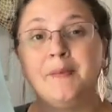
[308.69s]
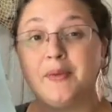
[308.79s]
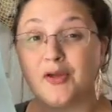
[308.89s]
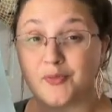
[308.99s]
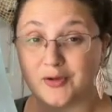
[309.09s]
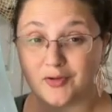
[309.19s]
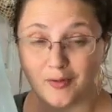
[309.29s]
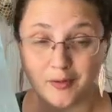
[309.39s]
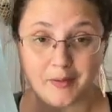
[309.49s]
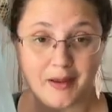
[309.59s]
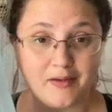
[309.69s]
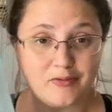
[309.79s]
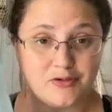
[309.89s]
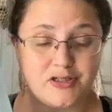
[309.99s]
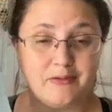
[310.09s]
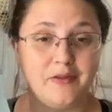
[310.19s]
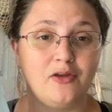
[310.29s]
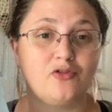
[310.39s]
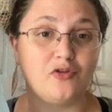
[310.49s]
because we talk about evolutionary things.